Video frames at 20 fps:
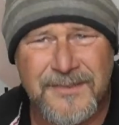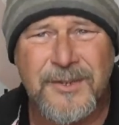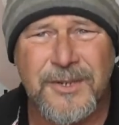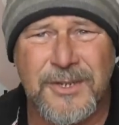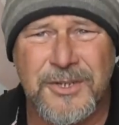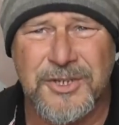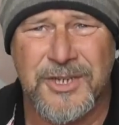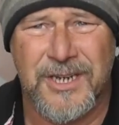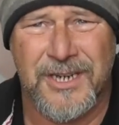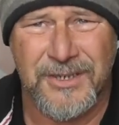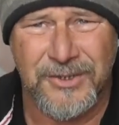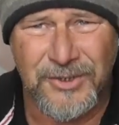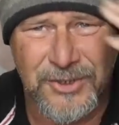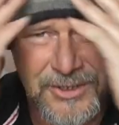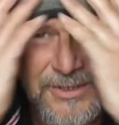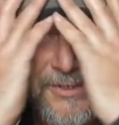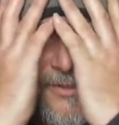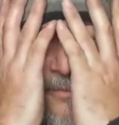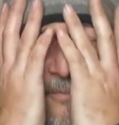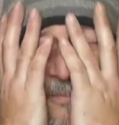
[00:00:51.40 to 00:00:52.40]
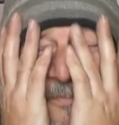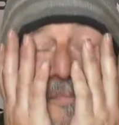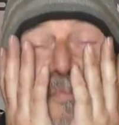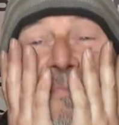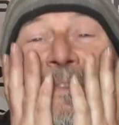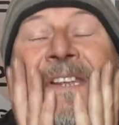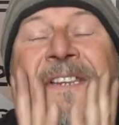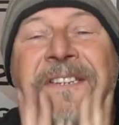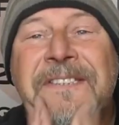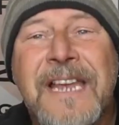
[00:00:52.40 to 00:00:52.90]
have got to change.
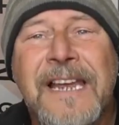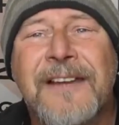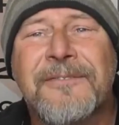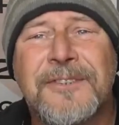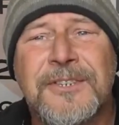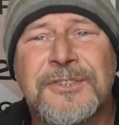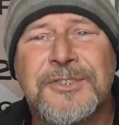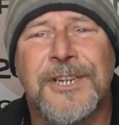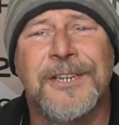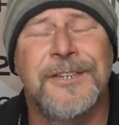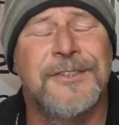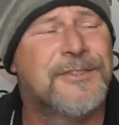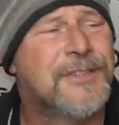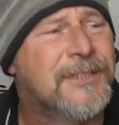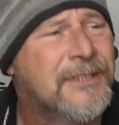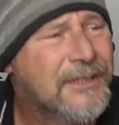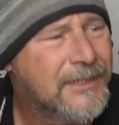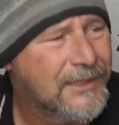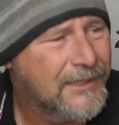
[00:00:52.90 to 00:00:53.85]
Things have to change.